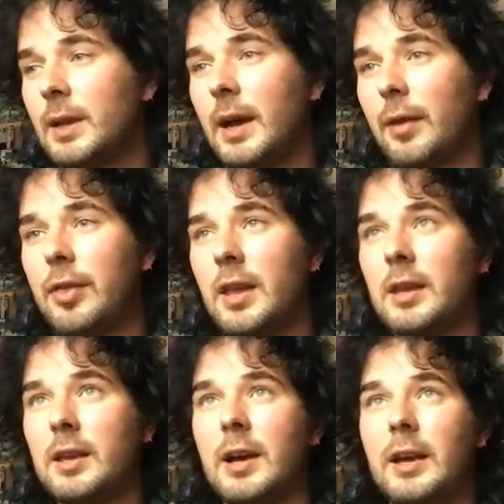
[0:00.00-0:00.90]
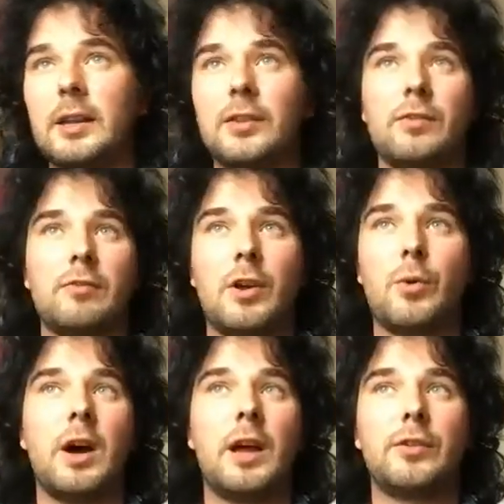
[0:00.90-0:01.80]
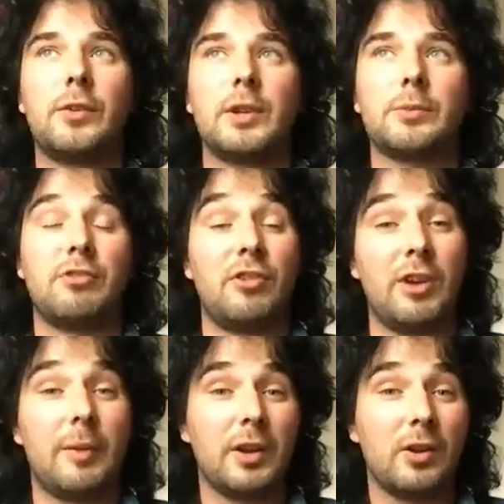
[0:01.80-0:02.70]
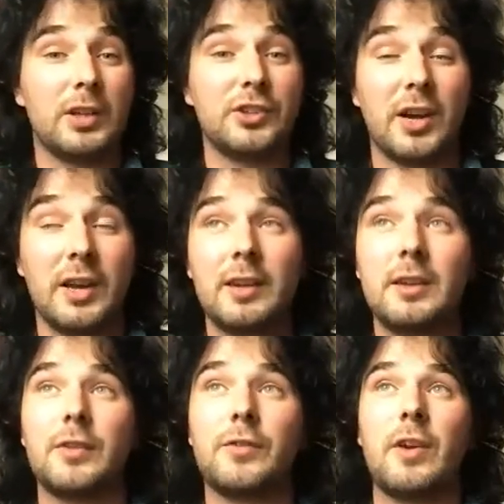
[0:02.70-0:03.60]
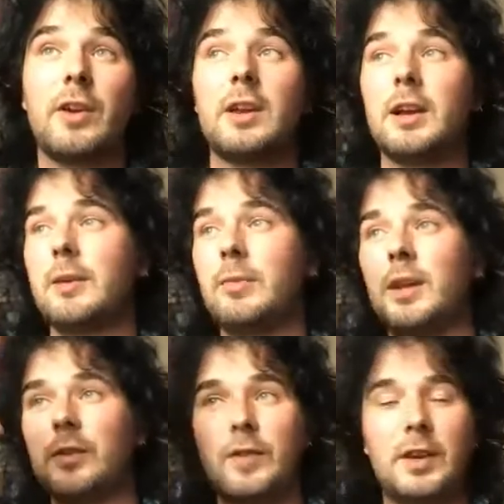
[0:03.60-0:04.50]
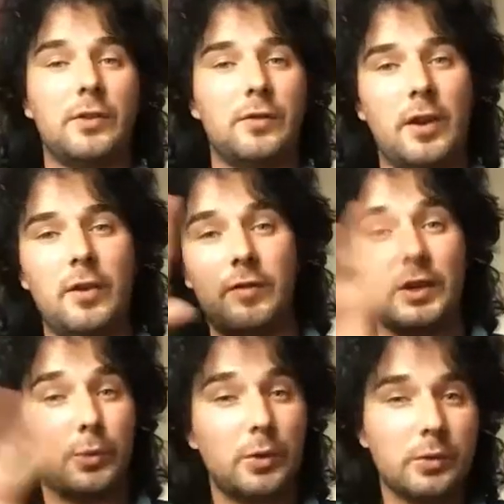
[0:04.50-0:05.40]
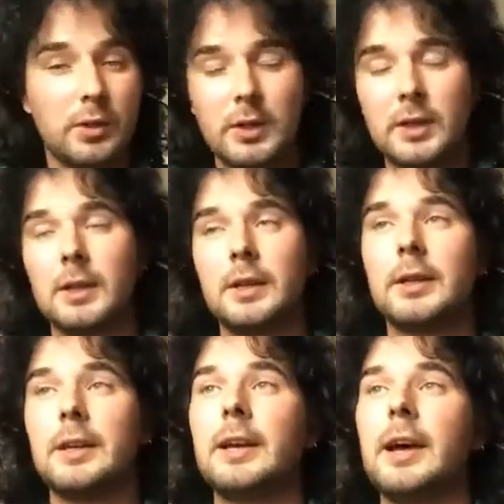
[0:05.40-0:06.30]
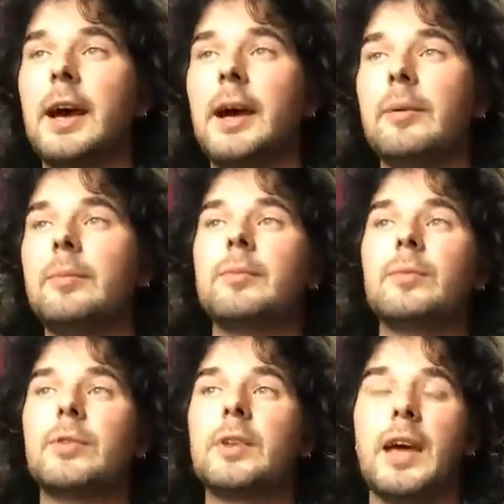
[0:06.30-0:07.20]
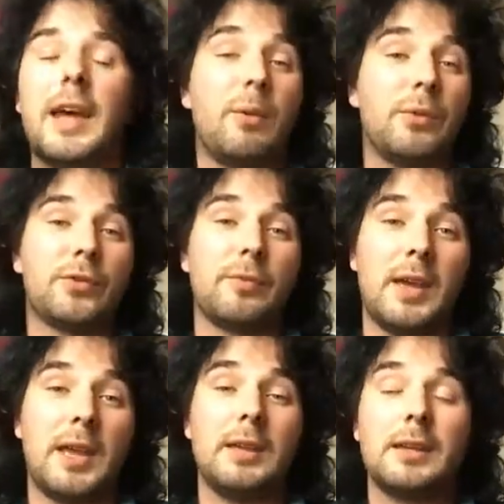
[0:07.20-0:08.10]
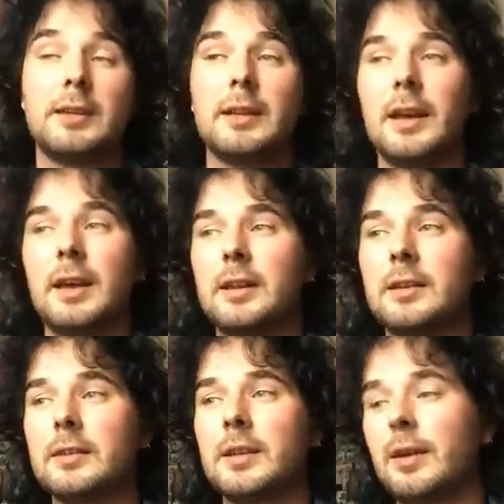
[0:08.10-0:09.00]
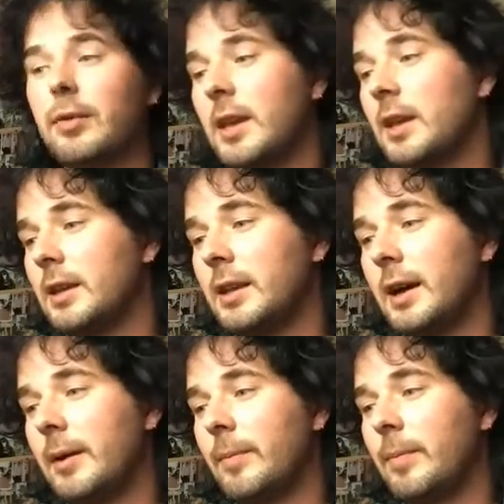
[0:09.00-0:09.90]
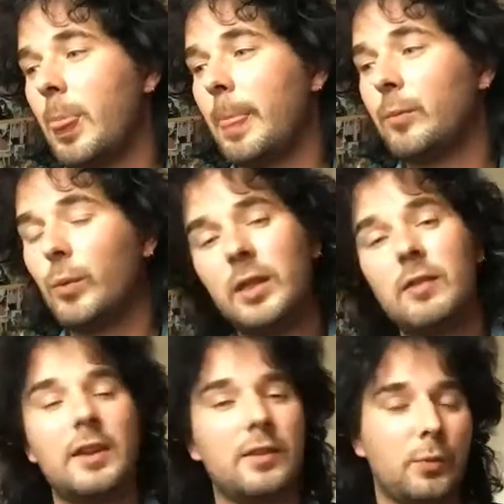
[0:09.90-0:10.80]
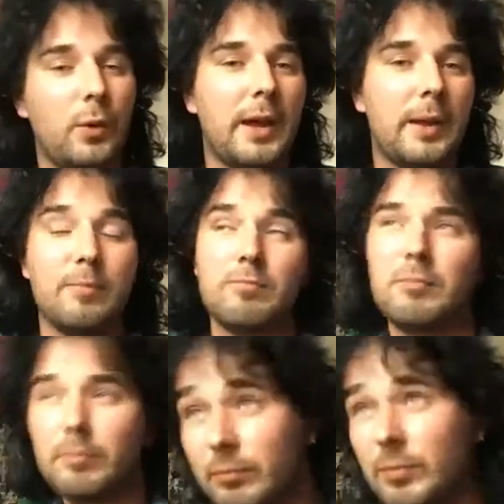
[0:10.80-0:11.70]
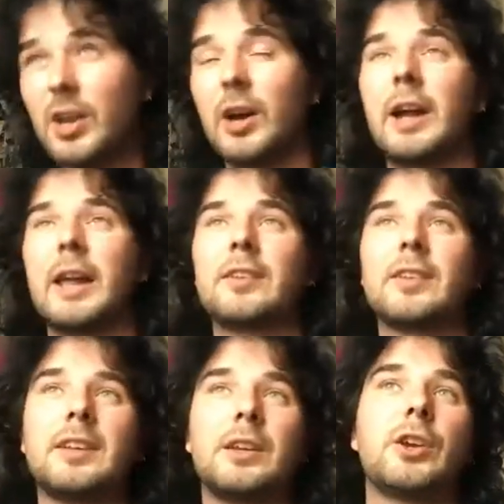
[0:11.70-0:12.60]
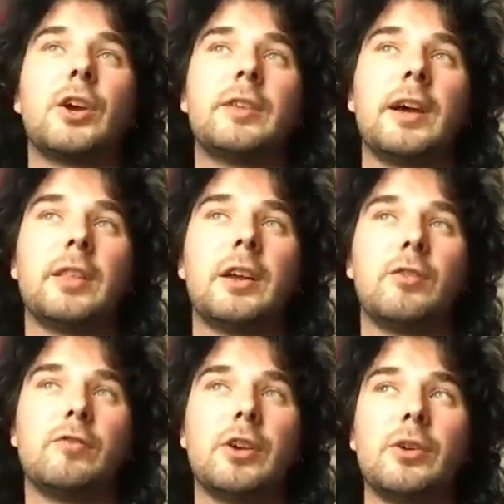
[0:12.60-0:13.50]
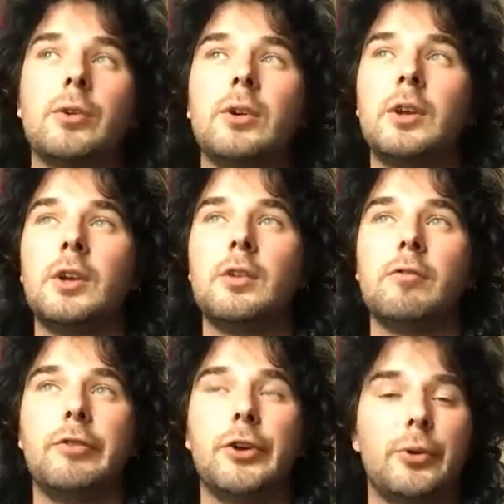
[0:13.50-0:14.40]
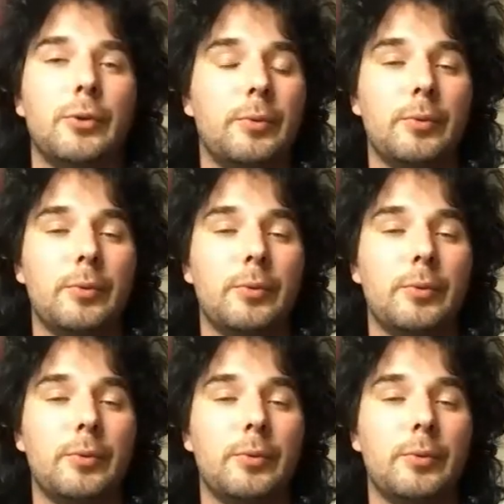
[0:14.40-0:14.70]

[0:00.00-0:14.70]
I think it doesn't require too much programming knowledge either. It's very the interface is very visual, so that helps for me. And I think one of the reasons why I guess I didn't go down the Unreal route